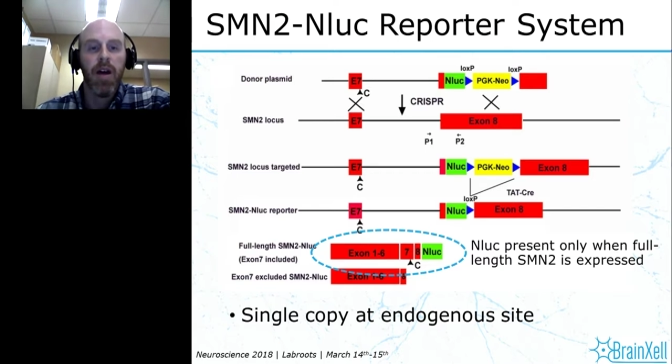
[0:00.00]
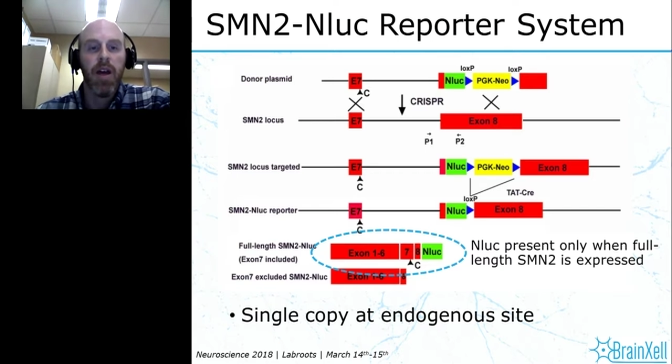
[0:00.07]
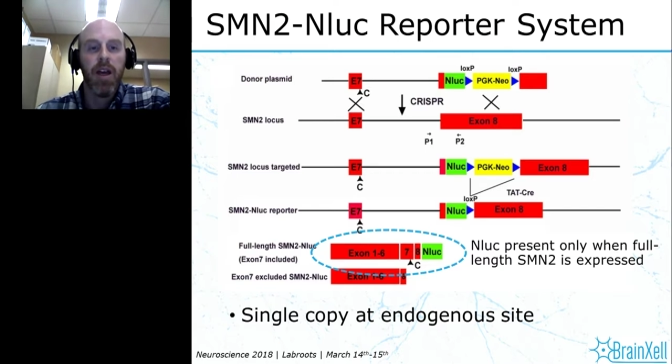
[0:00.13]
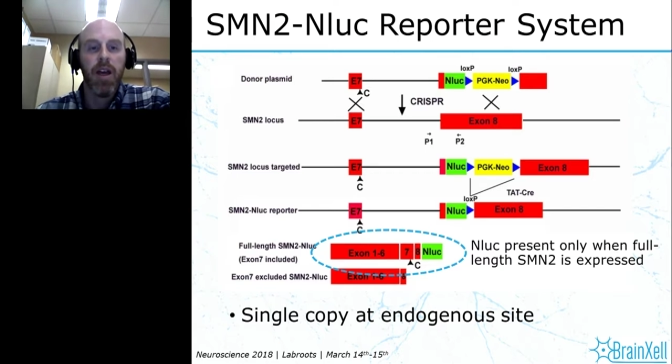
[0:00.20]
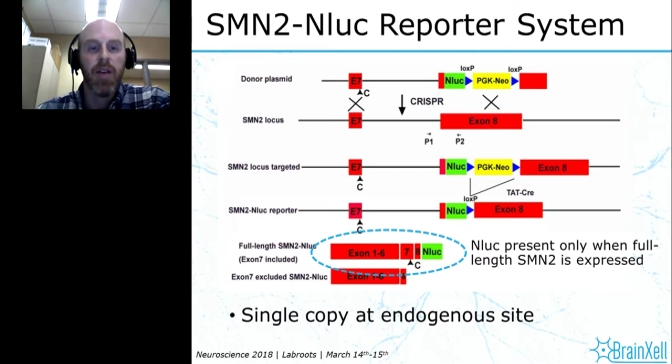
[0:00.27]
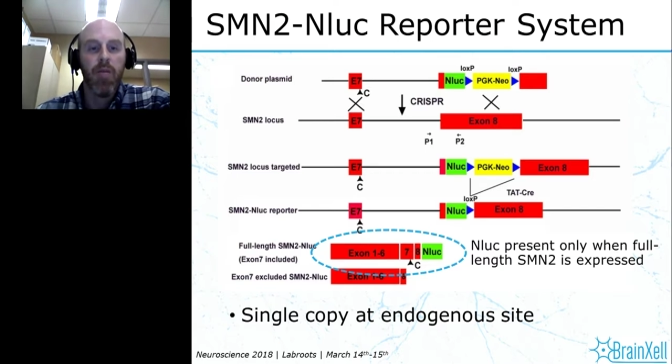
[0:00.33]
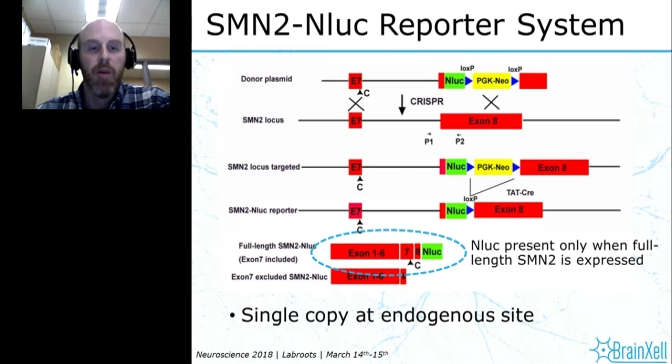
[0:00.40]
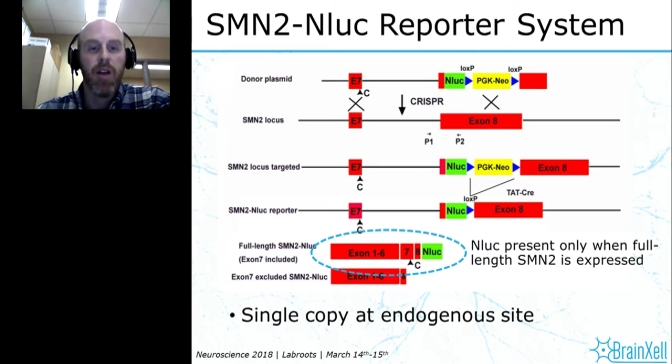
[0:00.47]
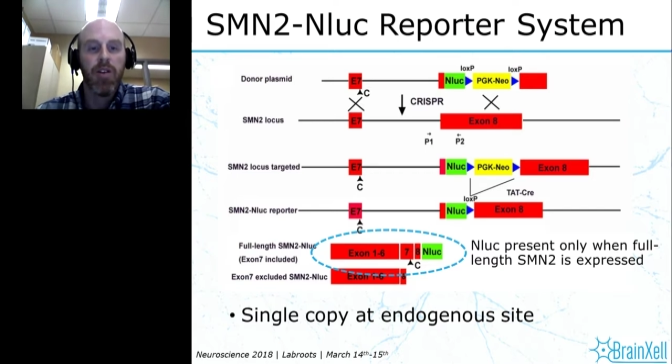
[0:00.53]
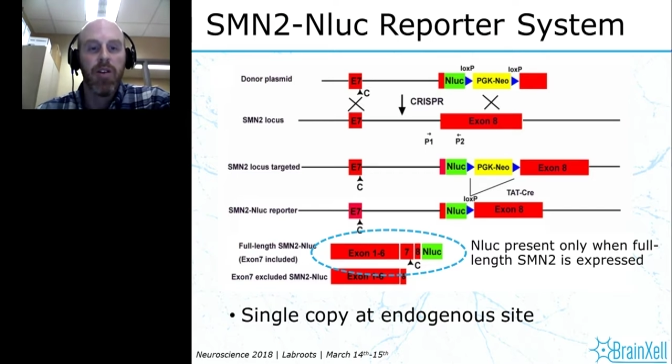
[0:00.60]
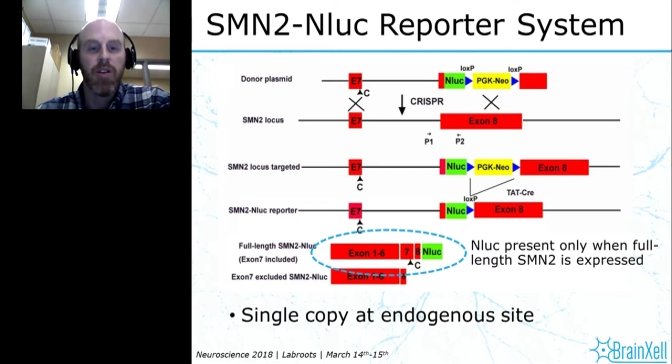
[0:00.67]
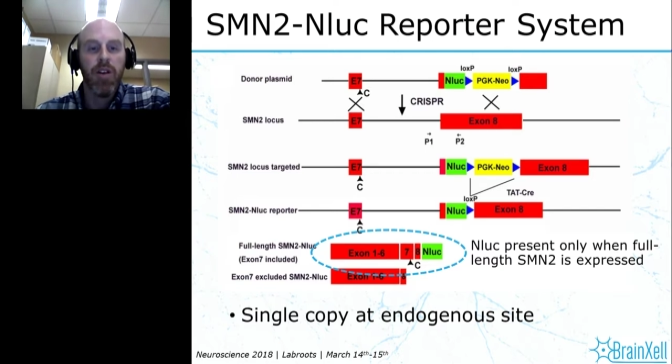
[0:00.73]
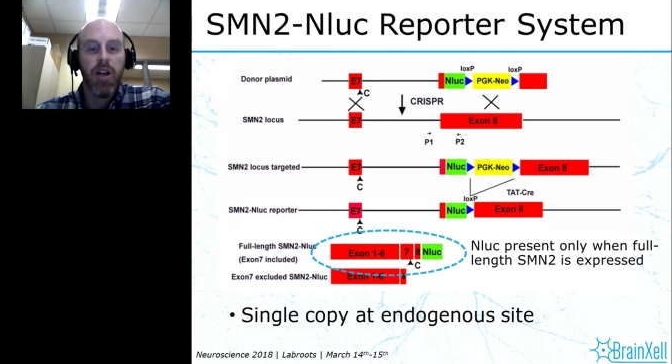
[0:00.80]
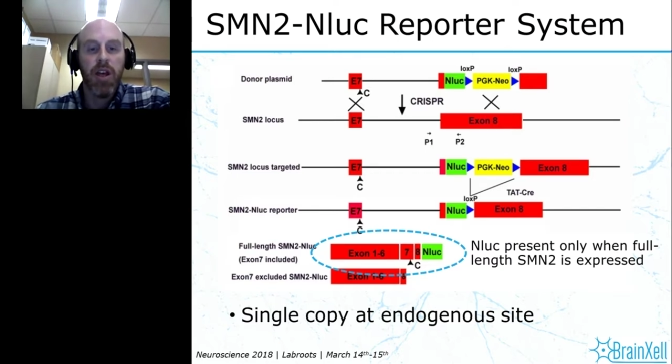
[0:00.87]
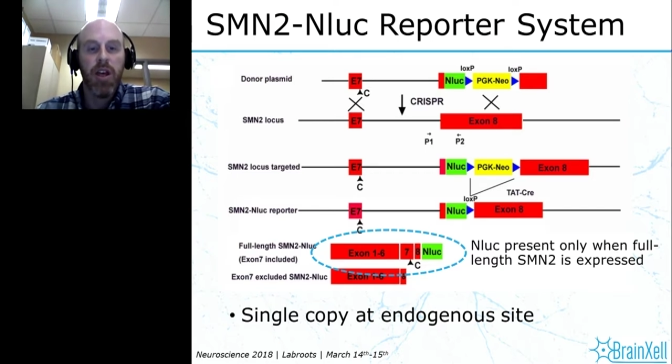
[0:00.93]
in
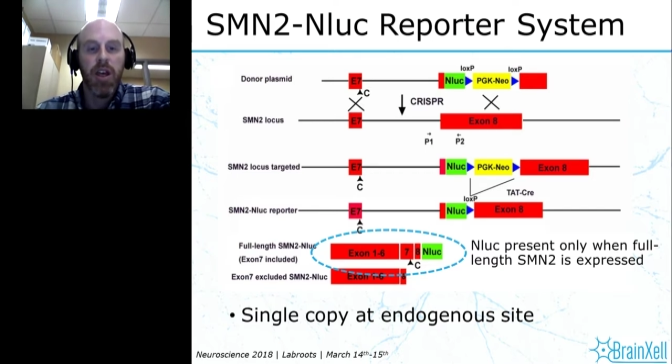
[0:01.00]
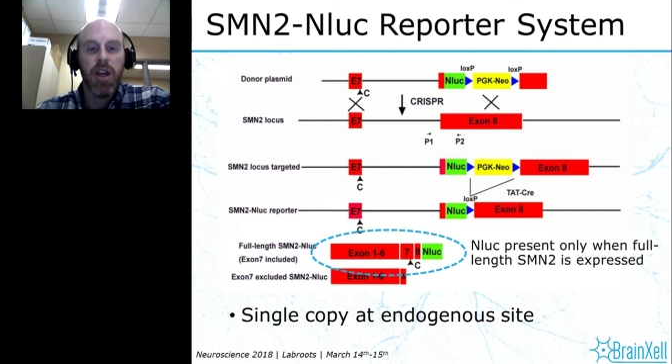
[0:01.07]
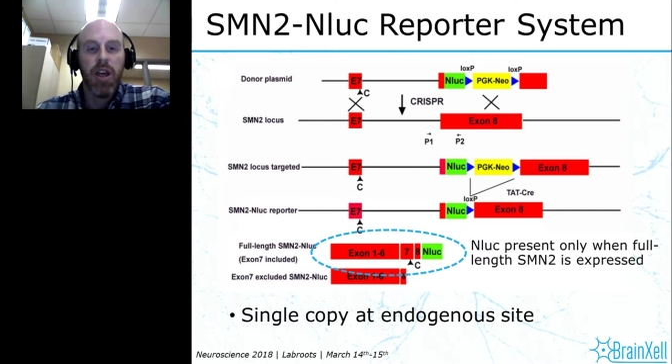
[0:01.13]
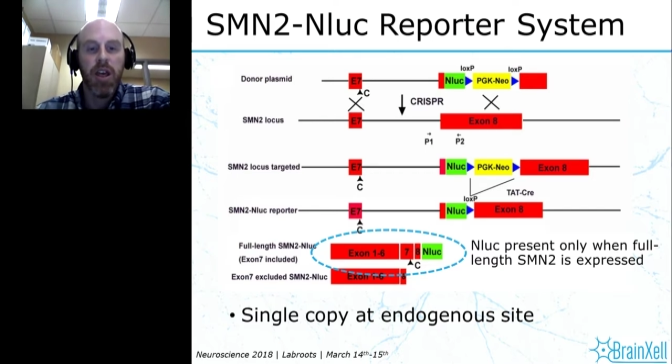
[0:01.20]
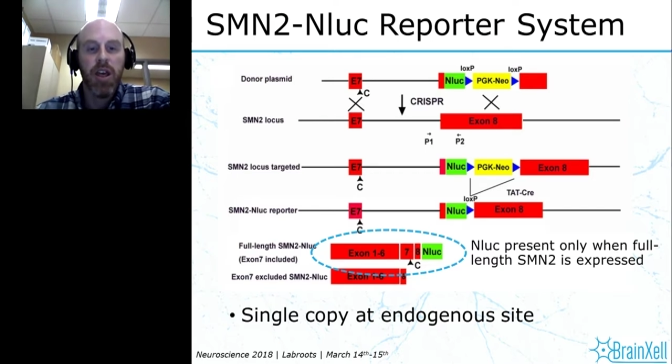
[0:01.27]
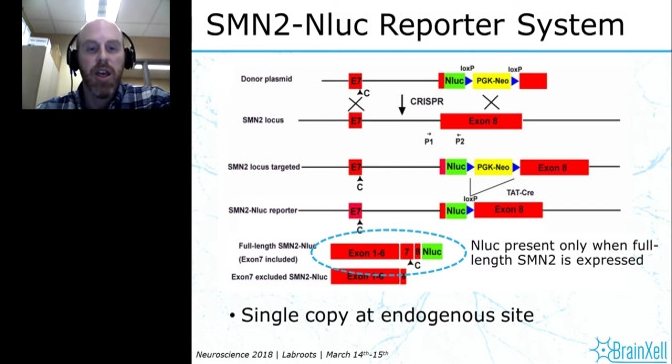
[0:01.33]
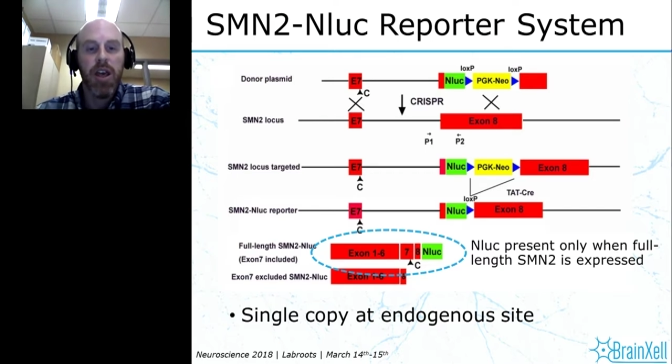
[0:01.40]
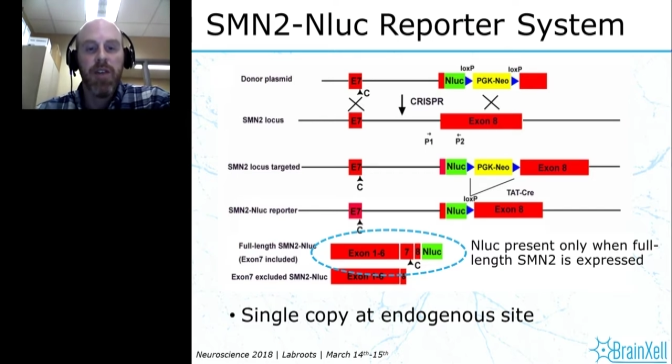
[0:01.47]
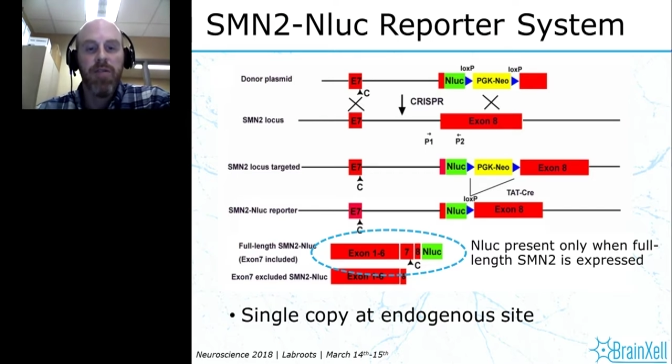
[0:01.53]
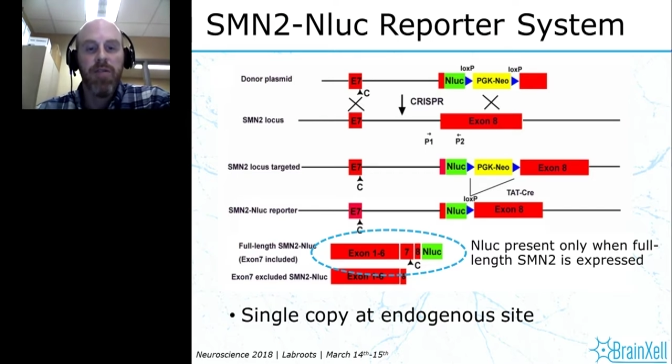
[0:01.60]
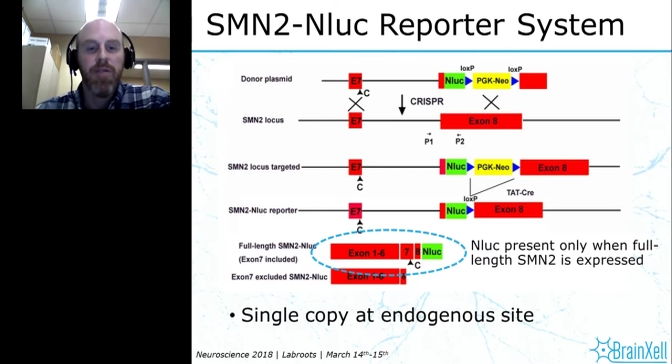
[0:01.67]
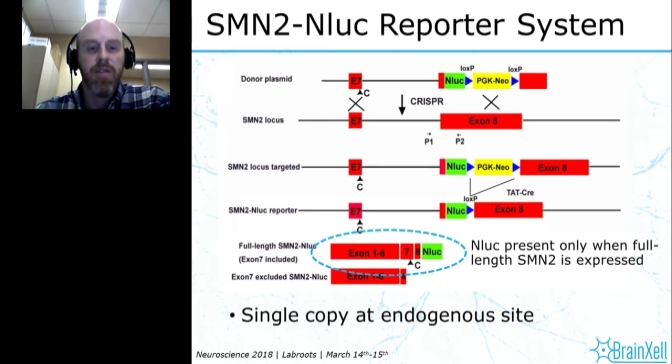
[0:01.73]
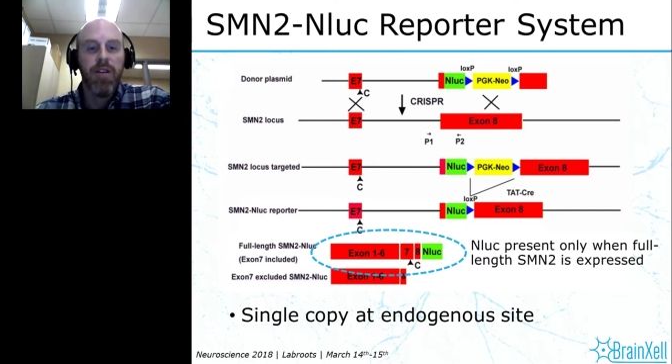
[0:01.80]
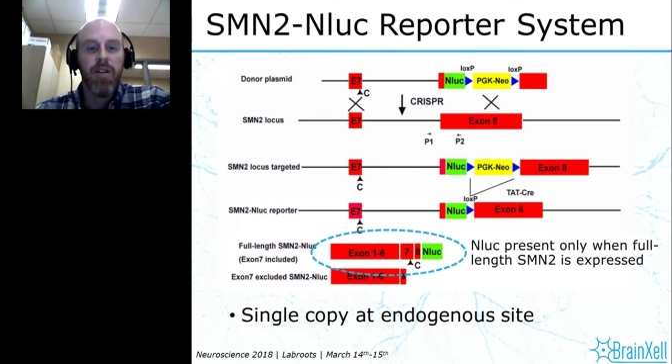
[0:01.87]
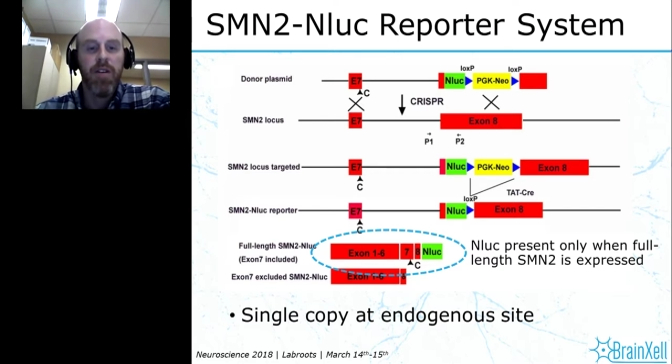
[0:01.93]
which
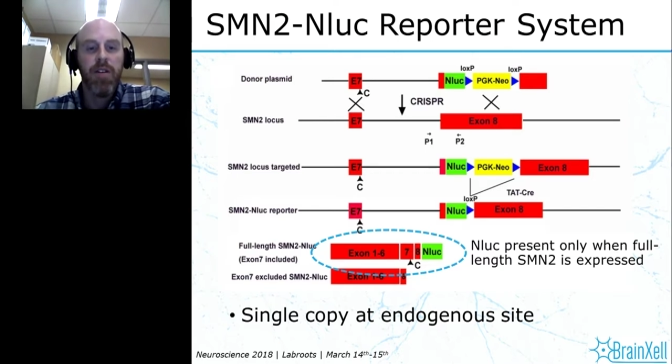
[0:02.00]
if